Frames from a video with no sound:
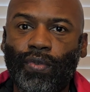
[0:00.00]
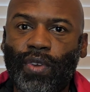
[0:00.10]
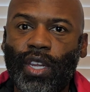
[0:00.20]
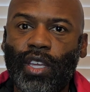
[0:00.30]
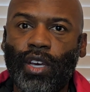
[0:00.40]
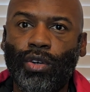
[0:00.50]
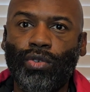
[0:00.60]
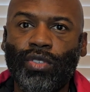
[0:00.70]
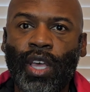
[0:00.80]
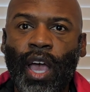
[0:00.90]

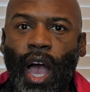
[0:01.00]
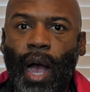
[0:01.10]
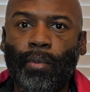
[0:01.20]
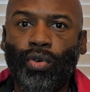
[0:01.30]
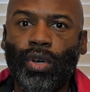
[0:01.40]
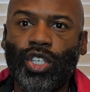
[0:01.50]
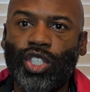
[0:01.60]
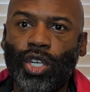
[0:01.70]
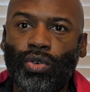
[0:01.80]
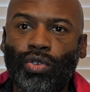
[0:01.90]
videos, I'm going to
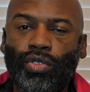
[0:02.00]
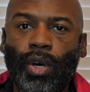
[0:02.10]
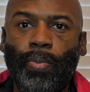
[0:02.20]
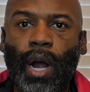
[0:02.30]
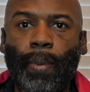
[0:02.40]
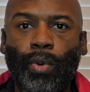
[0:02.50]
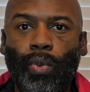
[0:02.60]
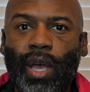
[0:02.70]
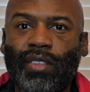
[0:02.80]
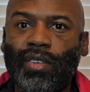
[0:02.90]
show you the proper way